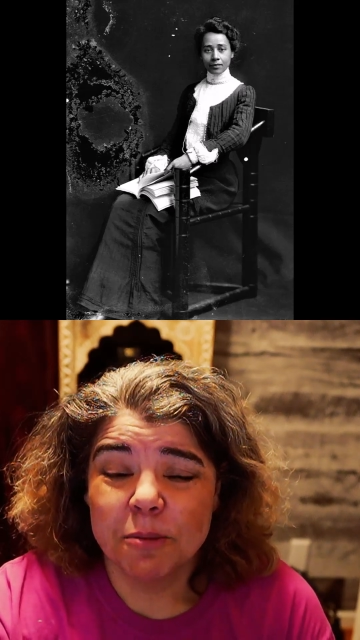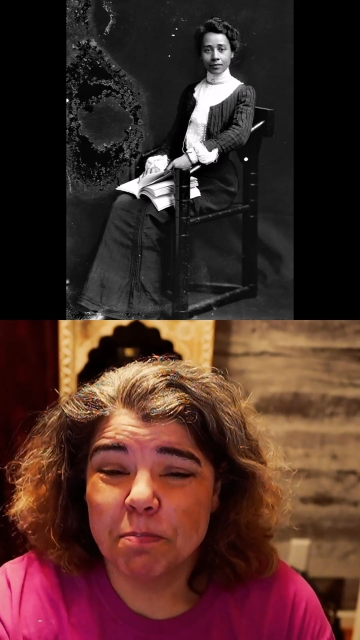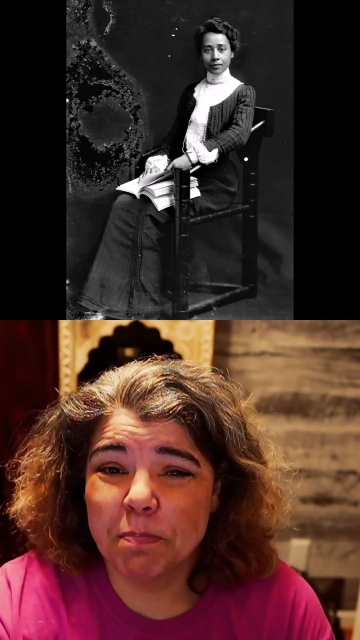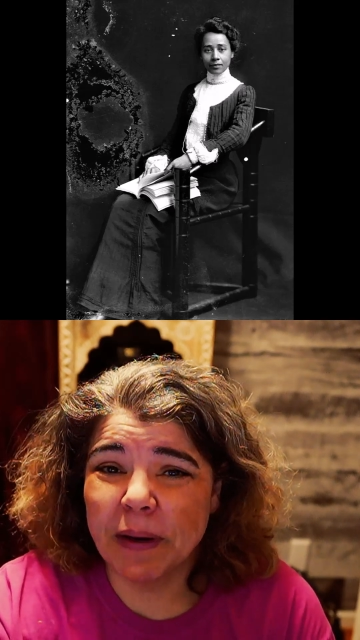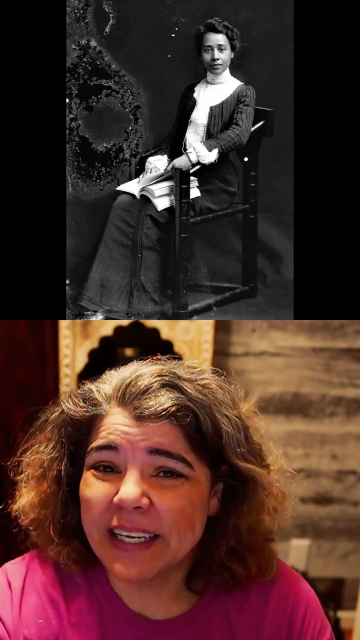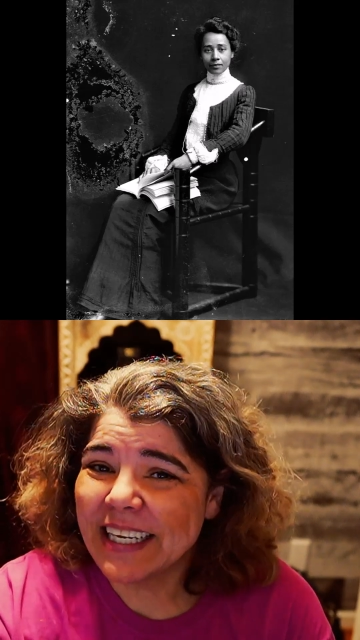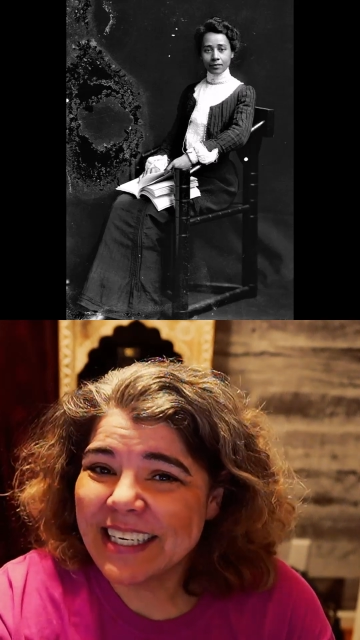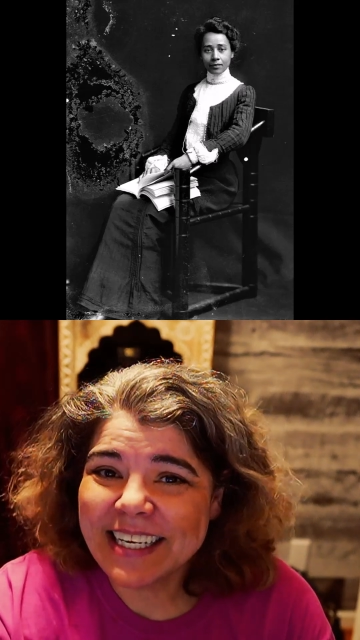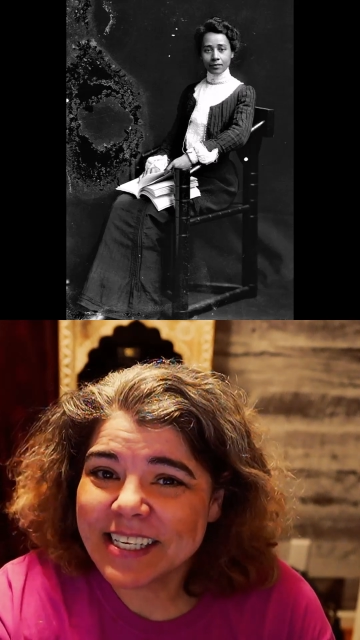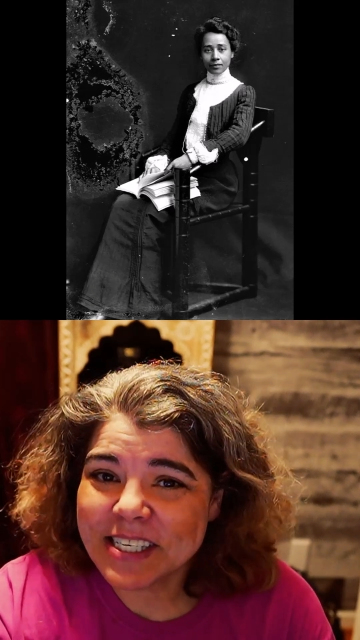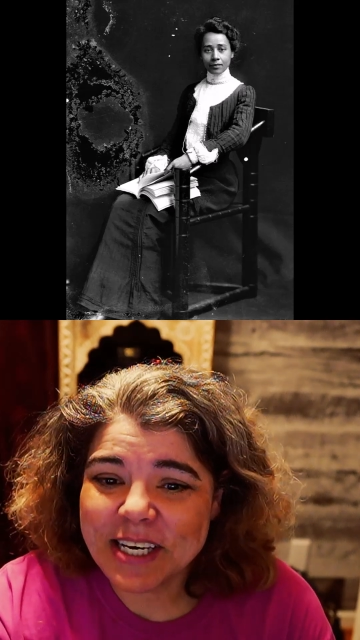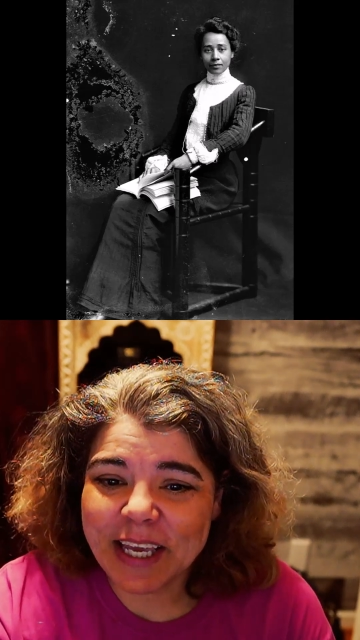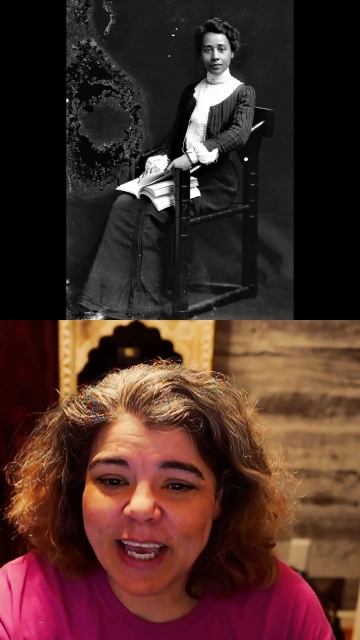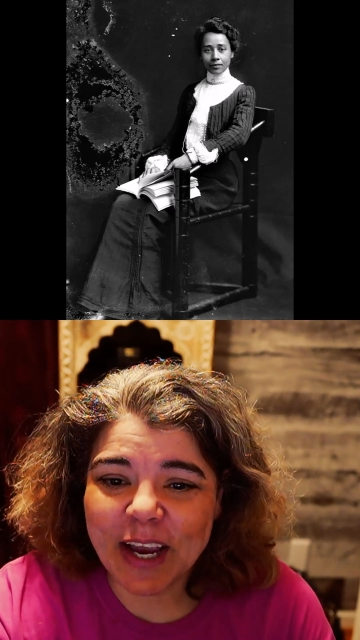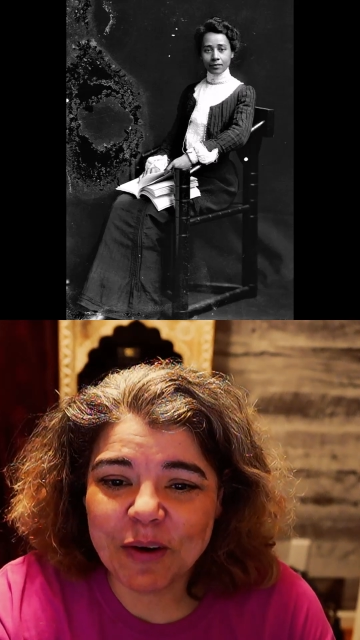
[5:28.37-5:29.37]
But he
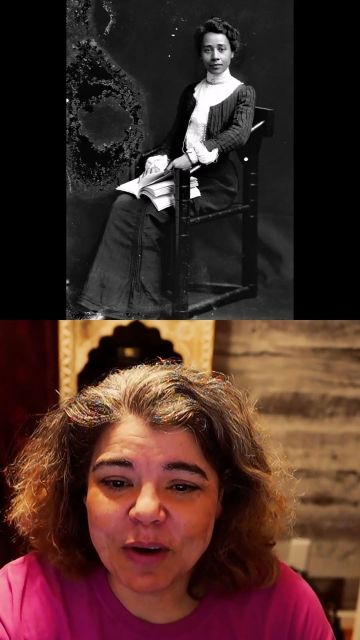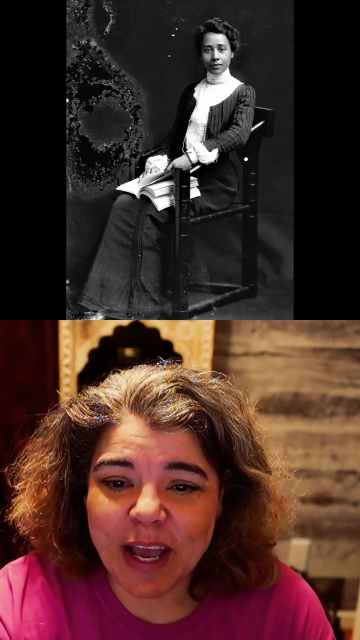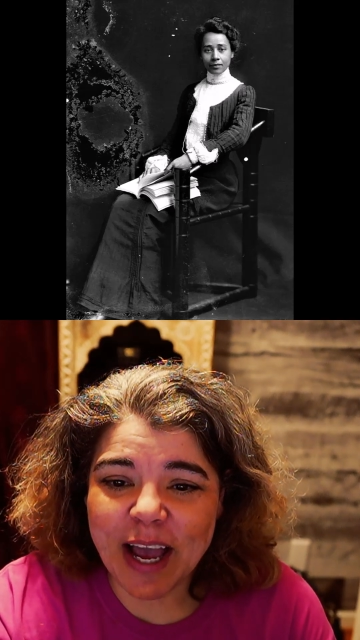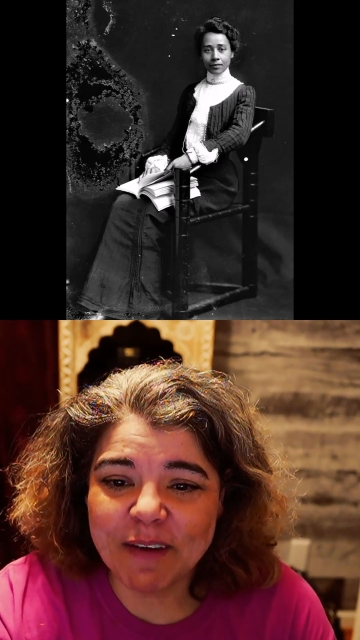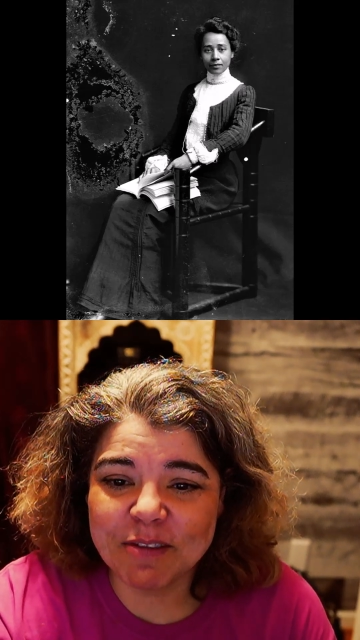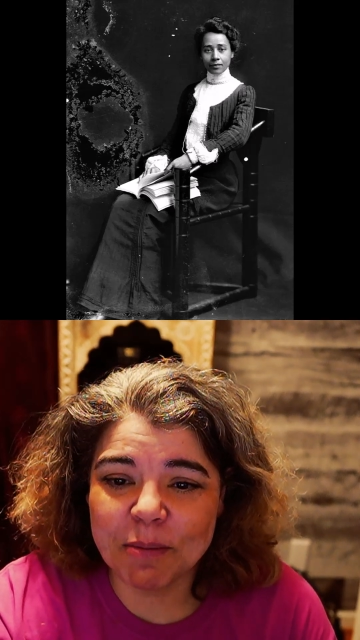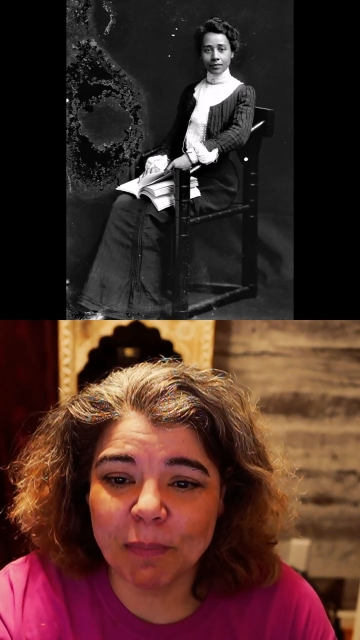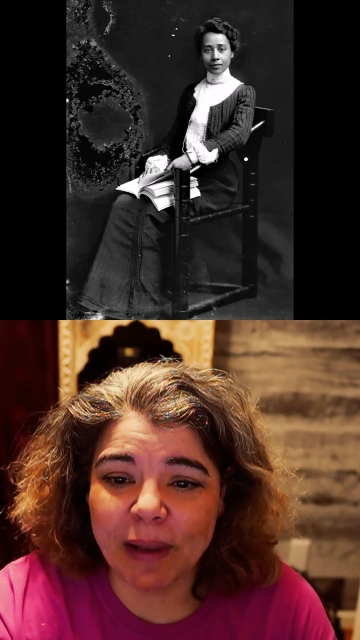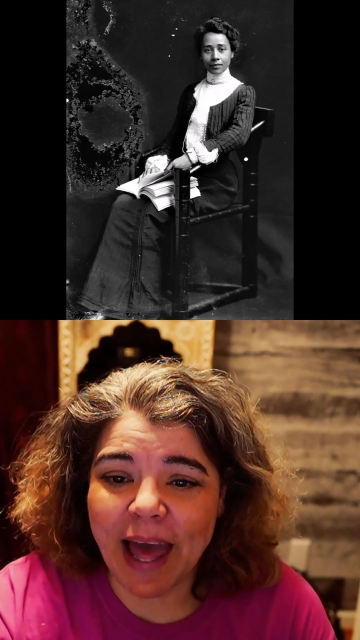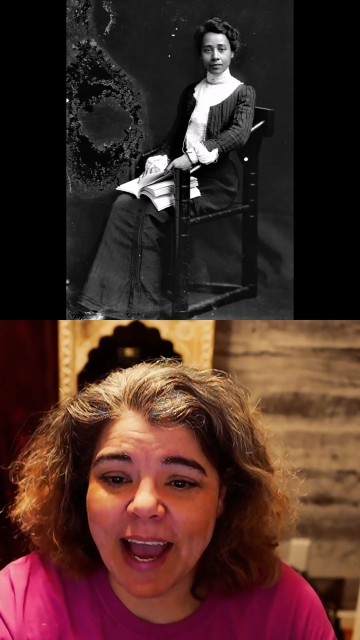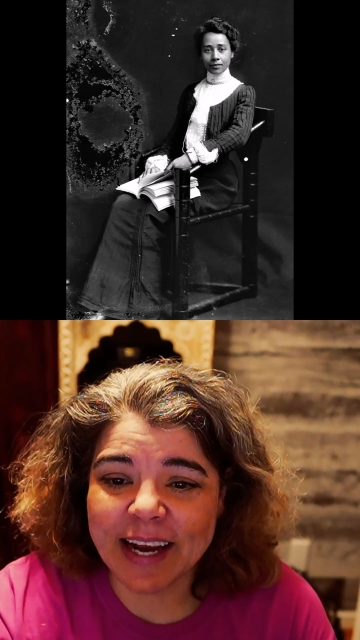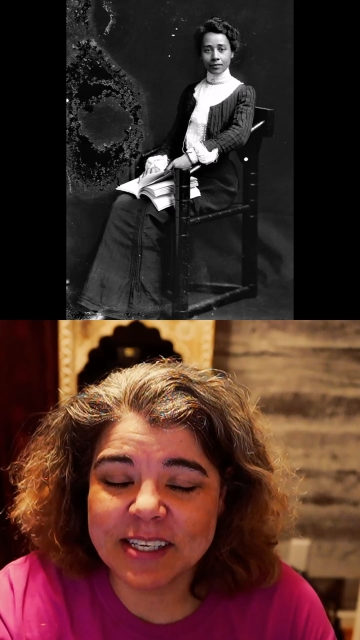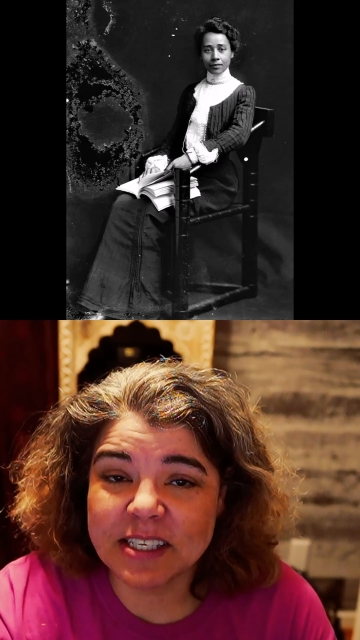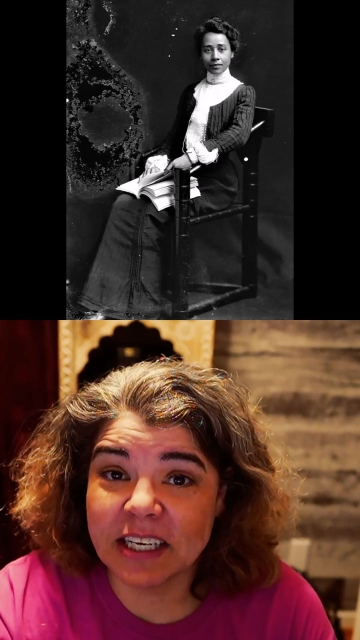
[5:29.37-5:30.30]
doesn't care to have the blacks